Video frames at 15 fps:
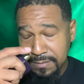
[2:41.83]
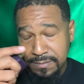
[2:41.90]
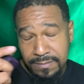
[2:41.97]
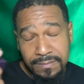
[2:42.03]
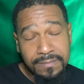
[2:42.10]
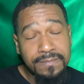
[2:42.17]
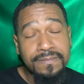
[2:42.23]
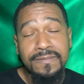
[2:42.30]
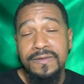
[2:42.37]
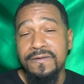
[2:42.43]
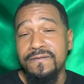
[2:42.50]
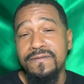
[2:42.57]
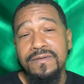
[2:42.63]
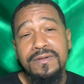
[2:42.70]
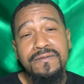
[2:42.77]
Mm,
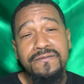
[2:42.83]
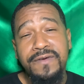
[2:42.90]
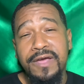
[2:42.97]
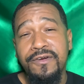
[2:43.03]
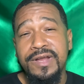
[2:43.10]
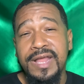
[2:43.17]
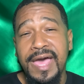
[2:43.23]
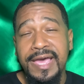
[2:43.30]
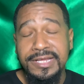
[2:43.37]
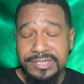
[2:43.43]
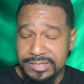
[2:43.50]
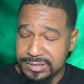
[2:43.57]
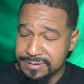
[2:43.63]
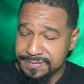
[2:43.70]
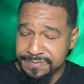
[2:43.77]
very
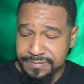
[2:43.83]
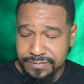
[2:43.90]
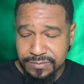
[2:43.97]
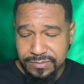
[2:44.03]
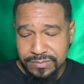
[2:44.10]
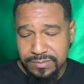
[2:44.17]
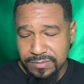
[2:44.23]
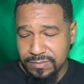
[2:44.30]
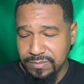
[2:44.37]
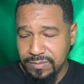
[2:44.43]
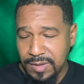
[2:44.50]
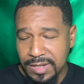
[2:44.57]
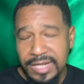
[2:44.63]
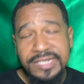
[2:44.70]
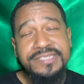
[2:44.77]
nice.
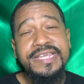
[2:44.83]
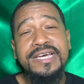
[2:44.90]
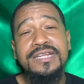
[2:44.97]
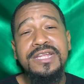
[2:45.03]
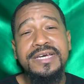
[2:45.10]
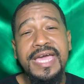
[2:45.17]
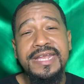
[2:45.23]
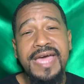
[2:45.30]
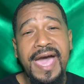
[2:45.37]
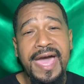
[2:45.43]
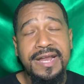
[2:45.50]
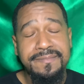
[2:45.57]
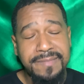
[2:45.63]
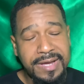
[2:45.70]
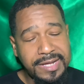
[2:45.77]
Let's take a look at the
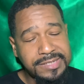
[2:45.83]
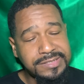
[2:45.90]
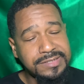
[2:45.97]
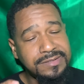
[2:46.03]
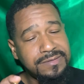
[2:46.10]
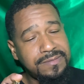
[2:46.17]
atomizer.